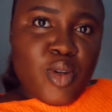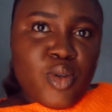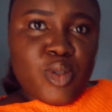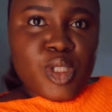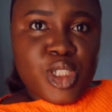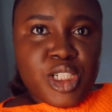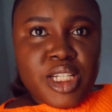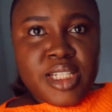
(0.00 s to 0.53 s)

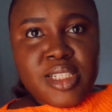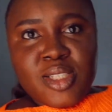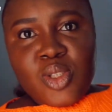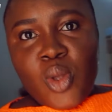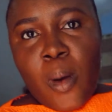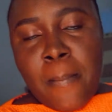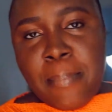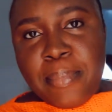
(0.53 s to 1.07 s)
crocheted
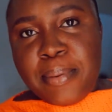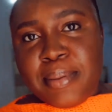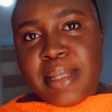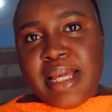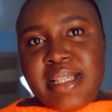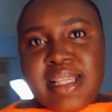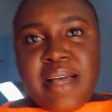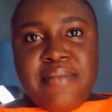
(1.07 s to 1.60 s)
top
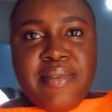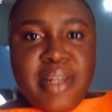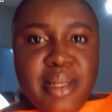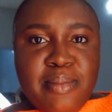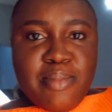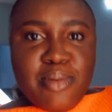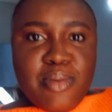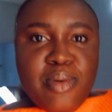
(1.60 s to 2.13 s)
that is
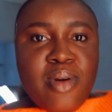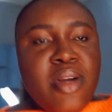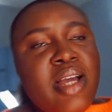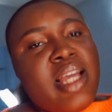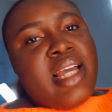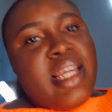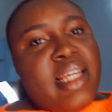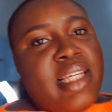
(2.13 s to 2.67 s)
available
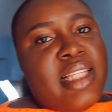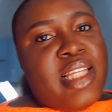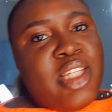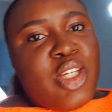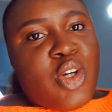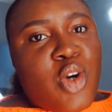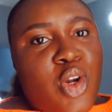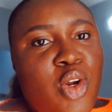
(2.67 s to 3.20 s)
in
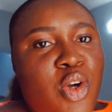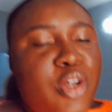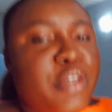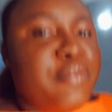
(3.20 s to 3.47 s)
any color.